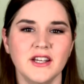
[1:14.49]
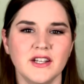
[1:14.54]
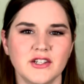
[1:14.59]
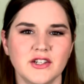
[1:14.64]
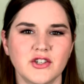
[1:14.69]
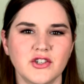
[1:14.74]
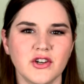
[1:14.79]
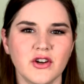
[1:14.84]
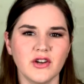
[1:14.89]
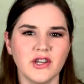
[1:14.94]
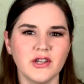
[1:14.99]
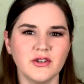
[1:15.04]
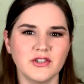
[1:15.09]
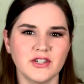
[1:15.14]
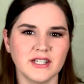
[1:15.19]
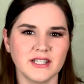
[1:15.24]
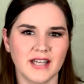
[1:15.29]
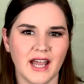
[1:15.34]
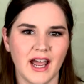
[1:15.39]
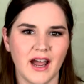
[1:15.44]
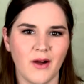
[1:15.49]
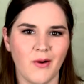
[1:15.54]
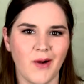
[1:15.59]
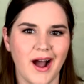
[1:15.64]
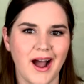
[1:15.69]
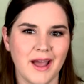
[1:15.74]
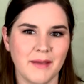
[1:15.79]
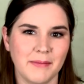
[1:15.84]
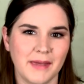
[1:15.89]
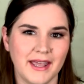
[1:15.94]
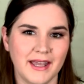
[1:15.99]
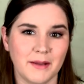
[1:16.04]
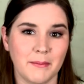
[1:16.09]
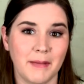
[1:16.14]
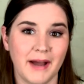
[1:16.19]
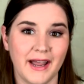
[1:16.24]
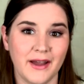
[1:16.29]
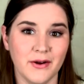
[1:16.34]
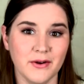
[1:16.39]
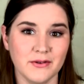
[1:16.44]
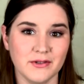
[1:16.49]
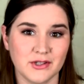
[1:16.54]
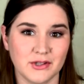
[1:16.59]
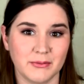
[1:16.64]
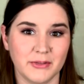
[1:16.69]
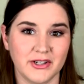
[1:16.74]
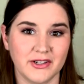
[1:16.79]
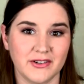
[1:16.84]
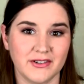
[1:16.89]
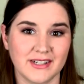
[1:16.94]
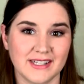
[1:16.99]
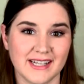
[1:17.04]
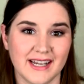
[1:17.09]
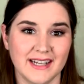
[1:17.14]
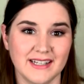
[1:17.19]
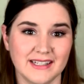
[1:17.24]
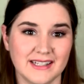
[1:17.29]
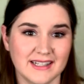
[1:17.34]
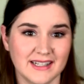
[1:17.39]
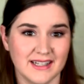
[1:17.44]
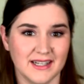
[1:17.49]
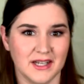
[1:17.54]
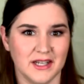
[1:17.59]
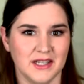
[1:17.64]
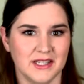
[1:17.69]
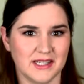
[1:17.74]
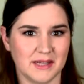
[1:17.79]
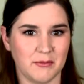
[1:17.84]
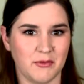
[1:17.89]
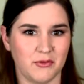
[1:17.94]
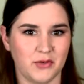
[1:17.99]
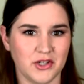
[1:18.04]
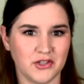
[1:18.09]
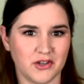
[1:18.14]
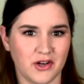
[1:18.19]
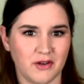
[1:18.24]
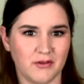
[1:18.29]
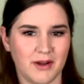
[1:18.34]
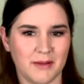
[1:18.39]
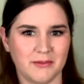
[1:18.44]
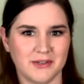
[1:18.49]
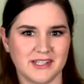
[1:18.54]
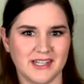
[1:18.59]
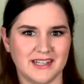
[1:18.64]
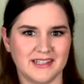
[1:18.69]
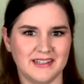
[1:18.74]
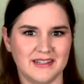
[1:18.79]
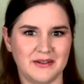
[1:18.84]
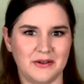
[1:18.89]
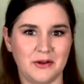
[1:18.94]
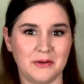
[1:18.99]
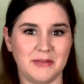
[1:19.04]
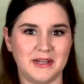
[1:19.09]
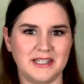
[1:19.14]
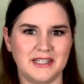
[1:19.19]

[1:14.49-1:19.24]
to show you just how I make my own superhero designs, some of which are represented on my